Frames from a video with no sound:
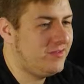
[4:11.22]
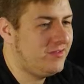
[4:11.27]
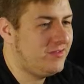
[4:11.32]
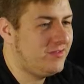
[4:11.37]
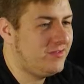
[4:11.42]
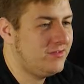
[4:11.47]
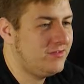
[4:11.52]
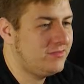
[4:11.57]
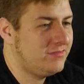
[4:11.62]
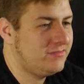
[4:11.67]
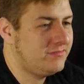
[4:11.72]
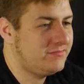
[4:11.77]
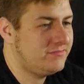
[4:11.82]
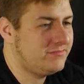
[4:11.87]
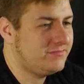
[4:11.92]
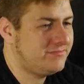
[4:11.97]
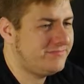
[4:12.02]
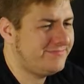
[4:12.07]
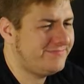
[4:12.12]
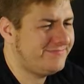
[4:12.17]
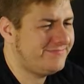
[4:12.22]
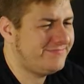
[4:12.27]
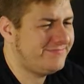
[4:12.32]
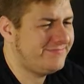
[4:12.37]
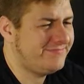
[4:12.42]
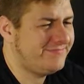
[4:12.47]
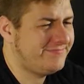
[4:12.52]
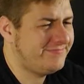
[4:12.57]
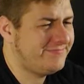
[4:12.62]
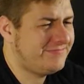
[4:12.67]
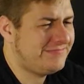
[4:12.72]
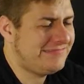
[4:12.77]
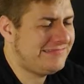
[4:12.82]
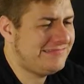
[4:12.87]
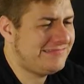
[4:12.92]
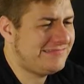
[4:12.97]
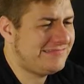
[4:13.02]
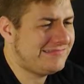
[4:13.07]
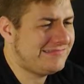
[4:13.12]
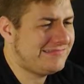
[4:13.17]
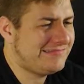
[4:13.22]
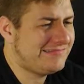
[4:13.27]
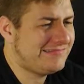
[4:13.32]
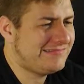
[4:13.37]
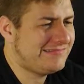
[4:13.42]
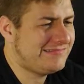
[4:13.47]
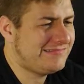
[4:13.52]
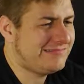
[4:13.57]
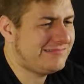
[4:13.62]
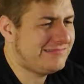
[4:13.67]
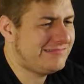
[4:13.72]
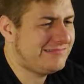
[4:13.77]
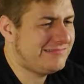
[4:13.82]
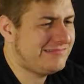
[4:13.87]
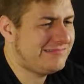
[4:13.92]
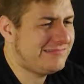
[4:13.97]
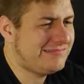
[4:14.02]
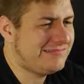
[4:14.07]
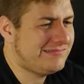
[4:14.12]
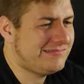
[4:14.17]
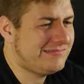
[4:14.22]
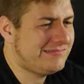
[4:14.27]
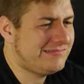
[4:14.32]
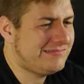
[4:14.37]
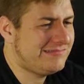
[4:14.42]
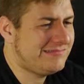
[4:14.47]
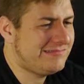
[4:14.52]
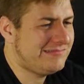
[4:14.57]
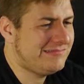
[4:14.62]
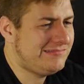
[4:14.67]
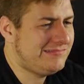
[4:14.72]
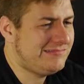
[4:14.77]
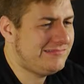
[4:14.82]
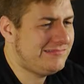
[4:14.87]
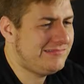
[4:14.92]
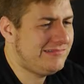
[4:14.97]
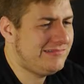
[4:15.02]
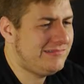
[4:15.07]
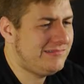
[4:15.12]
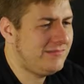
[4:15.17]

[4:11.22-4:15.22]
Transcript: (silence)